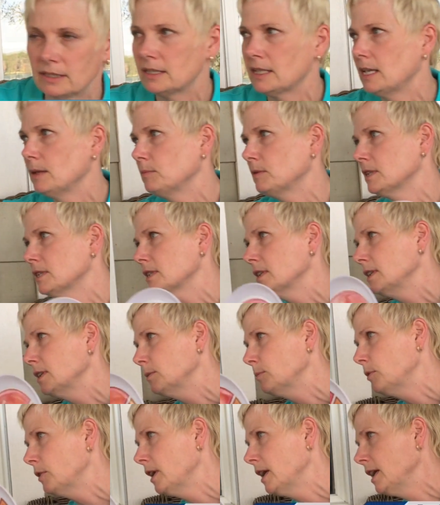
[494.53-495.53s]
Keep this in your
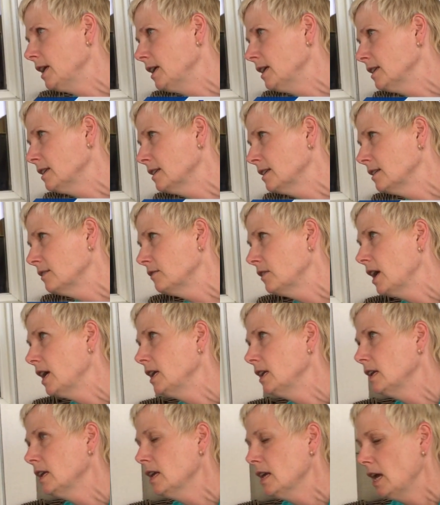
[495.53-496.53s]
brain,
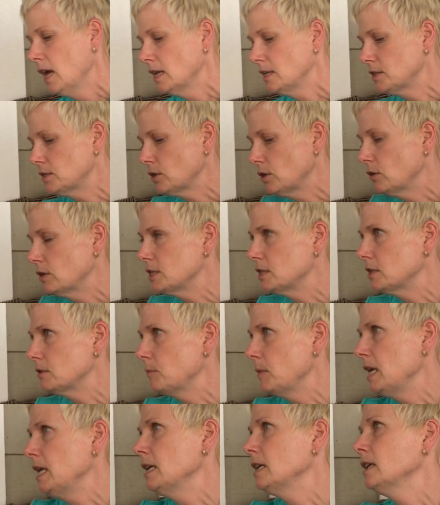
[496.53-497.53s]
right? And so as you're
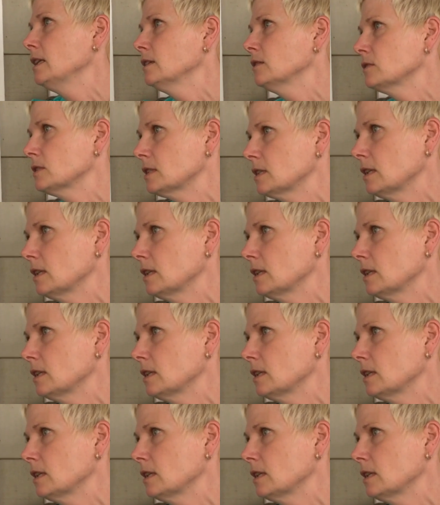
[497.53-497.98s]
making those